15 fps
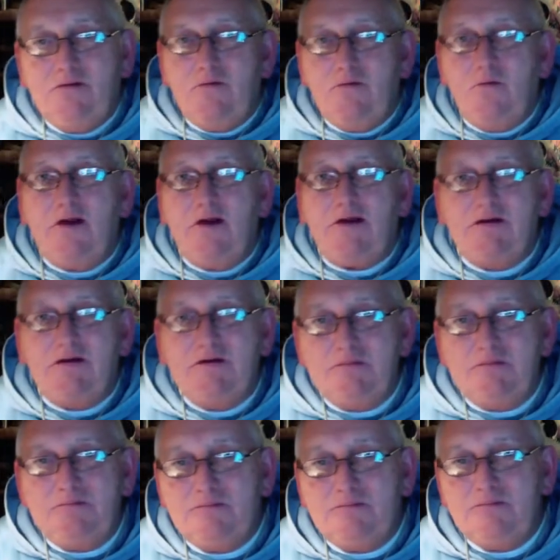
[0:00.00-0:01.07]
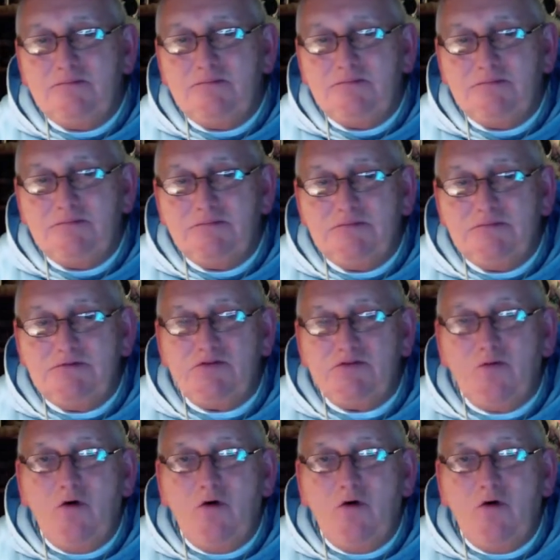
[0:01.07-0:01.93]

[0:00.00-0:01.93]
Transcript: Welcome to